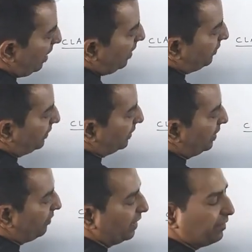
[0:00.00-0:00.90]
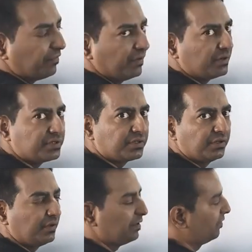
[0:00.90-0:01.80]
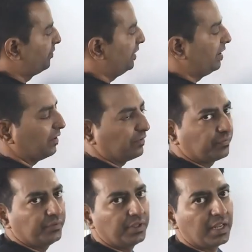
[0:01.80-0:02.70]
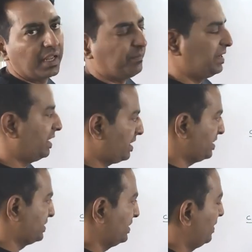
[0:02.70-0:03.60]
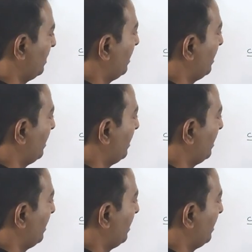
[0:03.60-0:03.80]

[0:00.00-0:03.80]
after the very first field of the IP address.